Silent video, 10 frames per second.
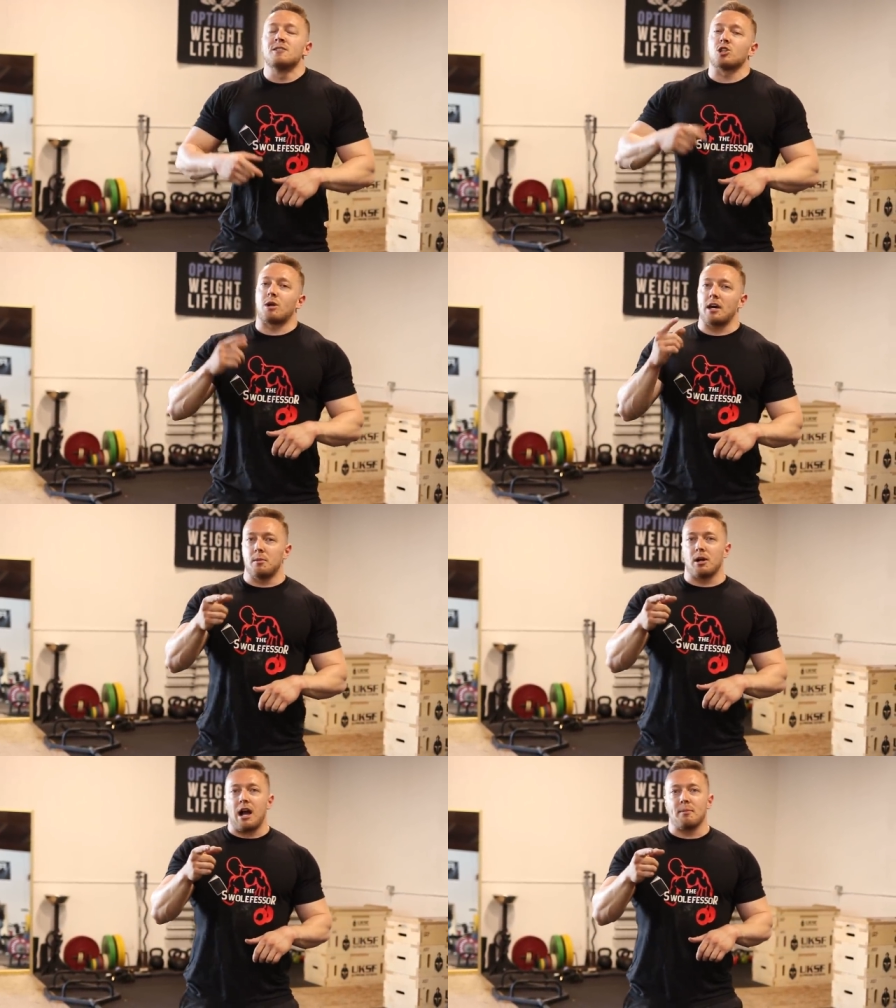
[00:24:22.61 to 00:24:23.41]
So
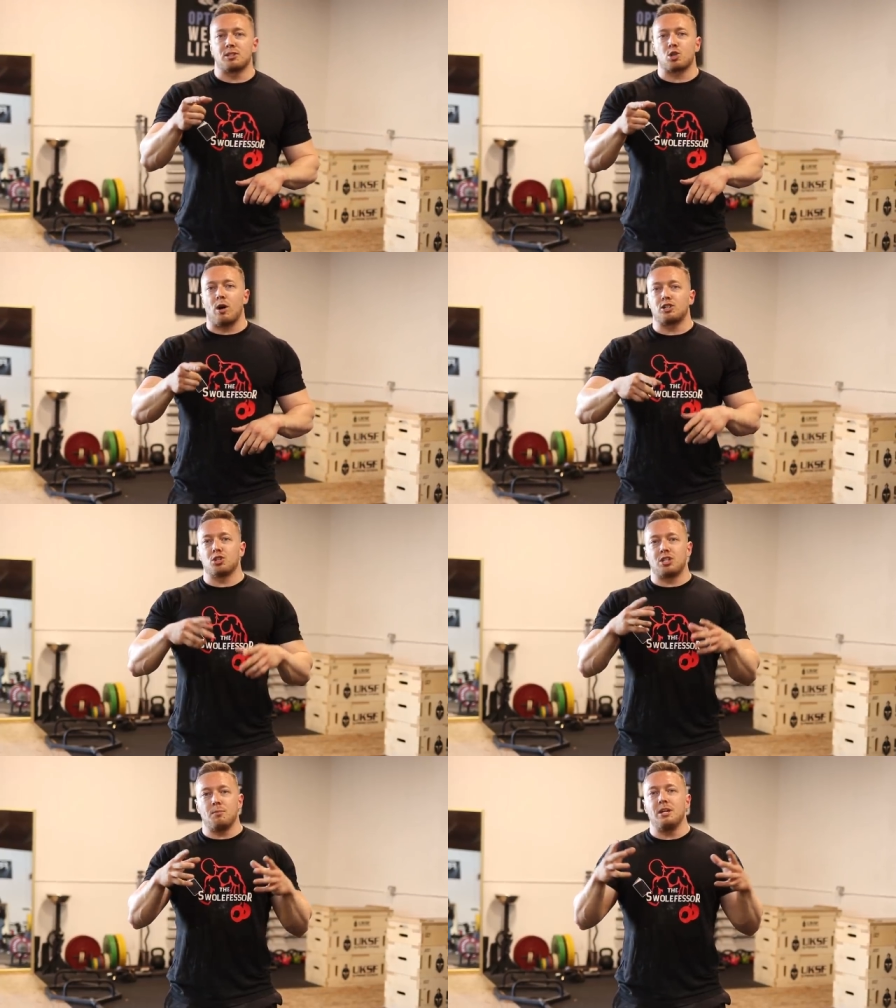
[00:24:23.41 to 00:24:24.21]
kettlebell goblet squats,
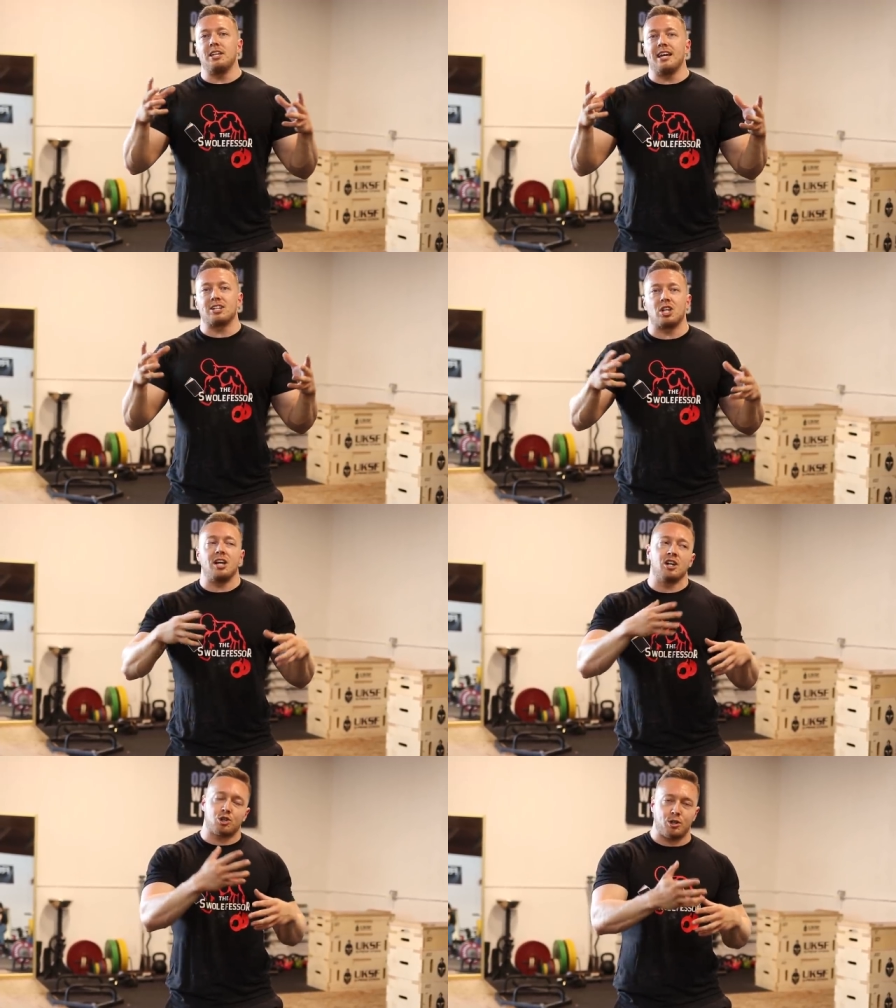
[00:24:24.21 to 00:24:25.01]
you'll see me,
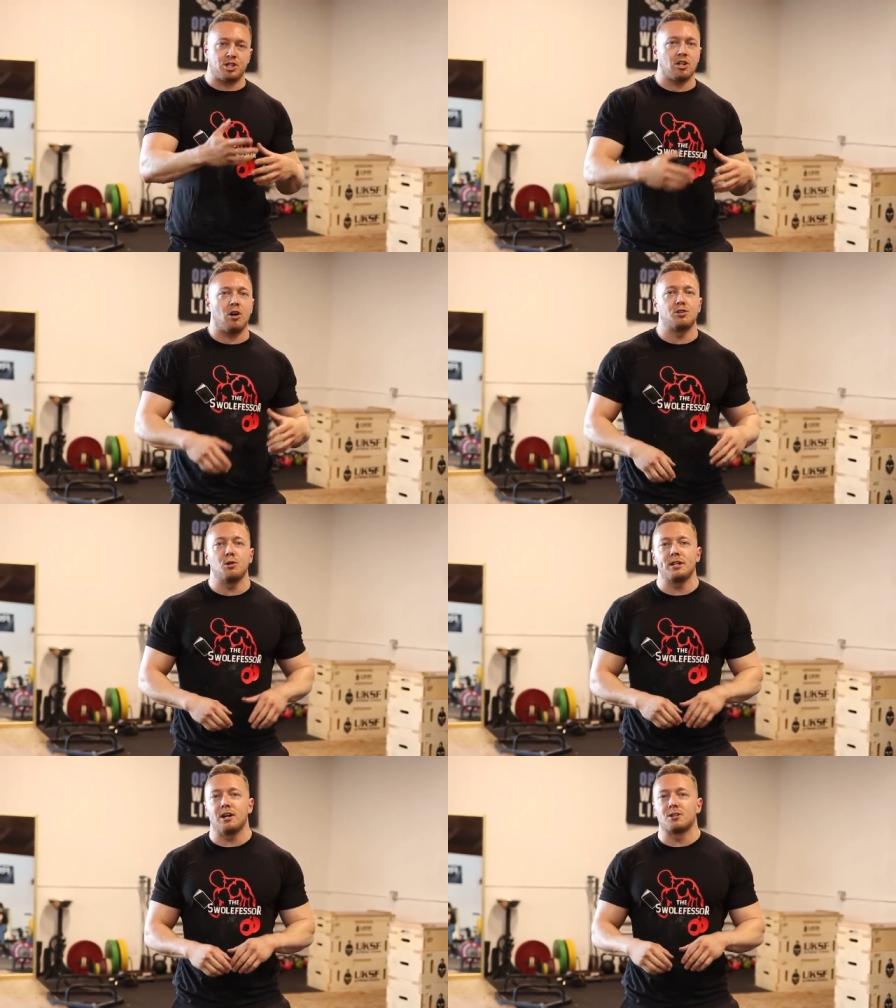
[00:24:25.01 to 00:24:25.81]
Jesse, Chris, and all
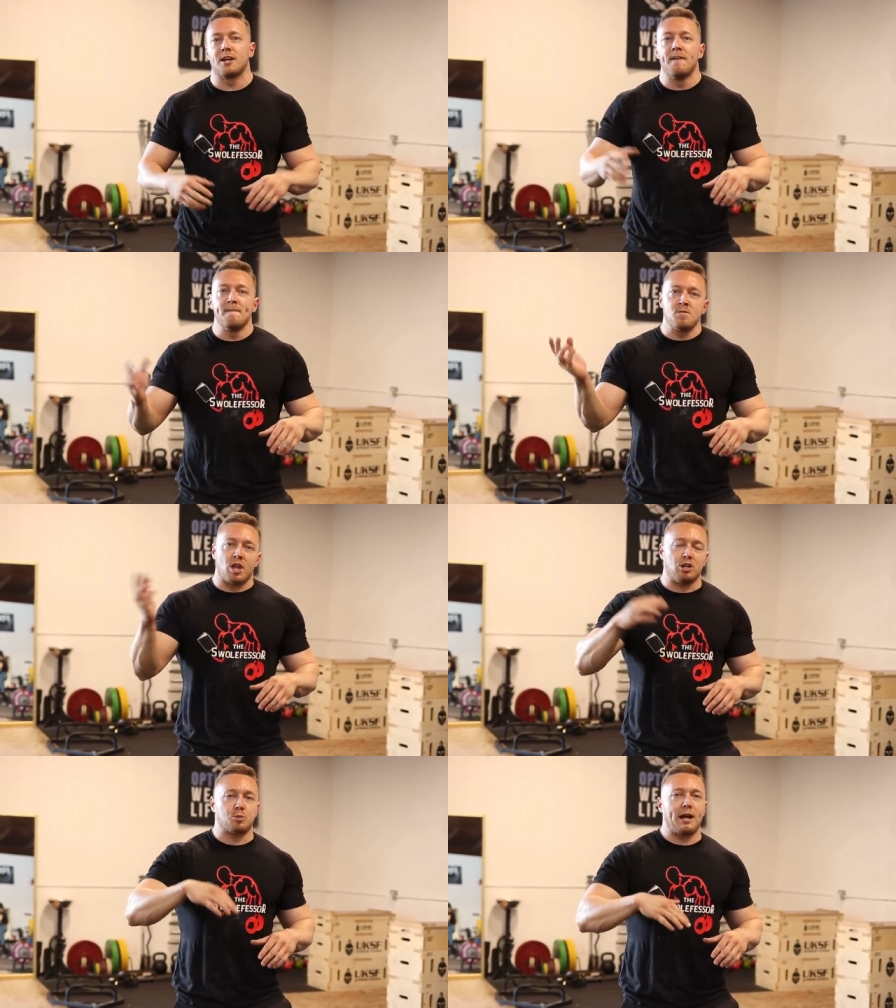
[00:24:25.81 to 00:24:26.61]
doing those.
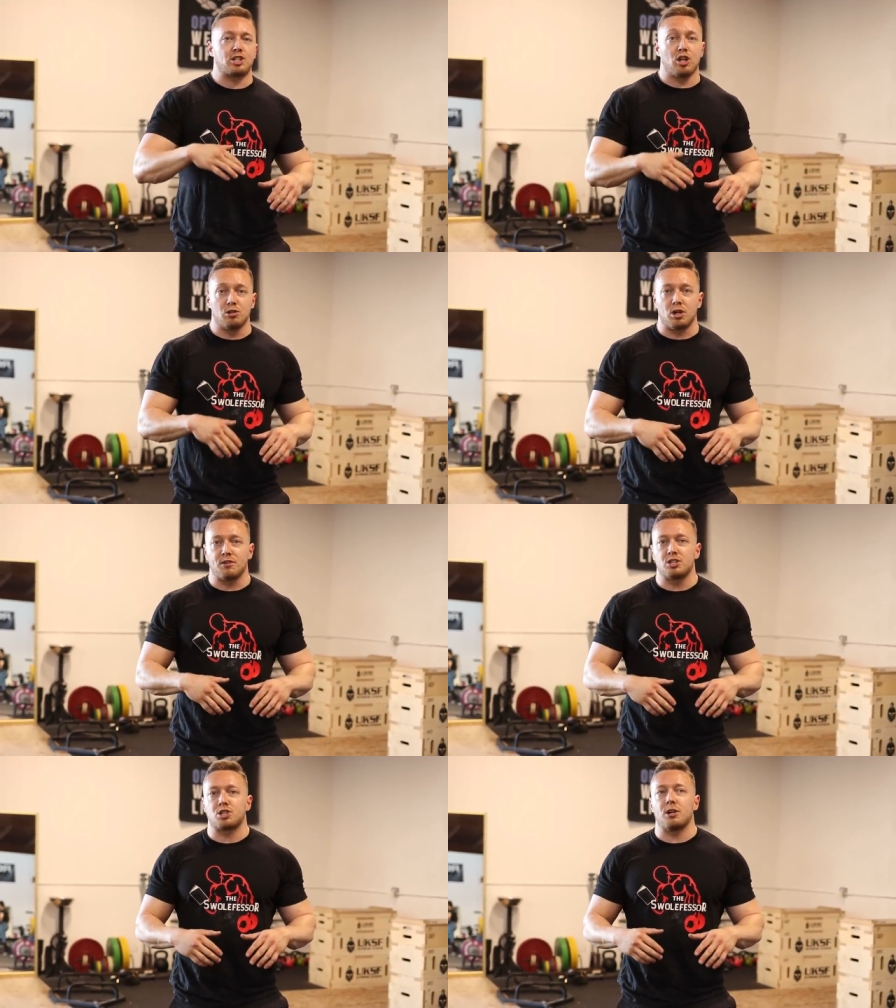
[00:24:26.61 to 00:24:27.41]
I'll splash those
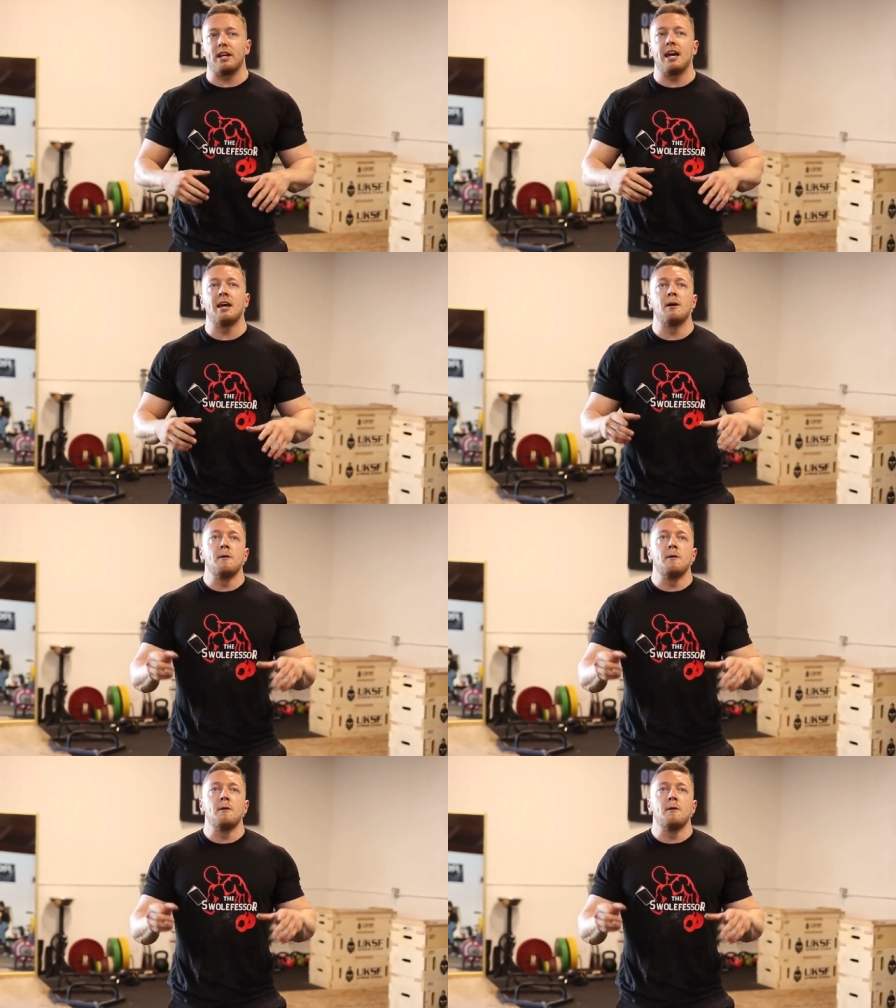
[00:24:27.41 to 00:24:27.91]
over the screen.